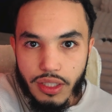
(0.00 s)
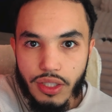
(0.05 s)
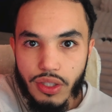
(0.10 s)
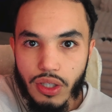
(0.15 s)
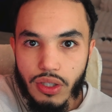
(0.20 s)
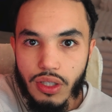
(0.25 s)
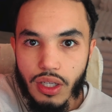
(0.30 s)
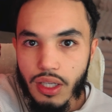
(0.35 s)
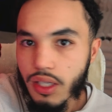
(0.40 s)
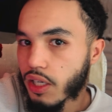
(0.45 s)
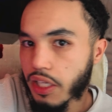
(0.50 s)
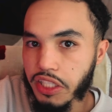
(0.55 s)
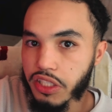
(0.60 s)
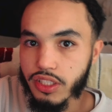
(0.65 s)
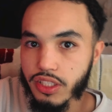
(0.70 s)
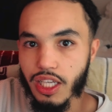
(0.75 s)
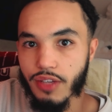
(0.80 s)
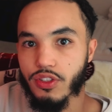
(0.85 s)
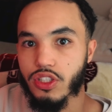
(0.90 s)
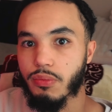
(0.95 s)
you know, and he
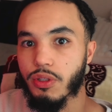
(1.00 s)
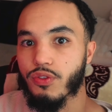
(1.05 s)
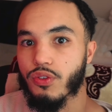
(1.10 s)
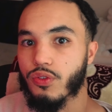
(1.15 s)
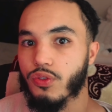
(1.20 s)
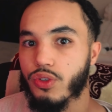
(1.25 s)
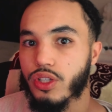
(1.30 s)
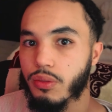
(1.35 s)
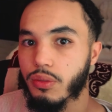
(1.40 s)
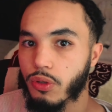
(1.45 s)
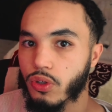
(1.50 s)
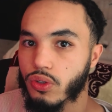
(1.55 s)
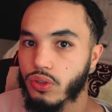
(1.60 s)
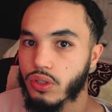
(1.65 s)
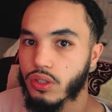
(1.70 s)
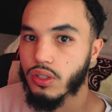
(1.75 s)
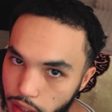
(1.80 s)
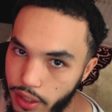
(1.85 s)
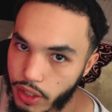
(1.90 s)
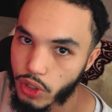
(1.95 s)
just gave it to me for free, bro.
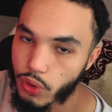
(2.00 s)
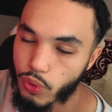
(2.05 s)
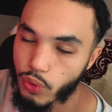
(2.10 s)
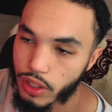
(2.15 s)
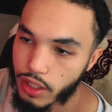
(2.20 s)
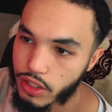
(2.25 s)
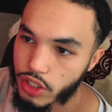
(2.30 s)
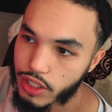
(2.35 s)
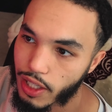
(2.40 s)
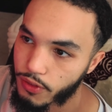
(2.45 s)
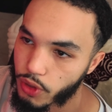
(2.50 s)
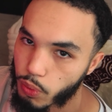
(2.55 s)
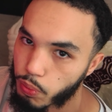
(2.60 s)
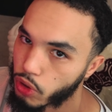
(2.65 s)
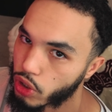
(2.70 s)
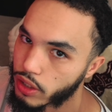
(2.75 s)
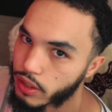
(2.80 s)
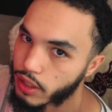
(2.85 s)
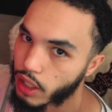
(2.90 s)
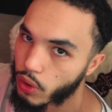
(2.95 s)
Like, you really just have to
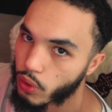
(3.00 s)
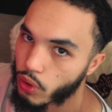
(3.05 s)
put in that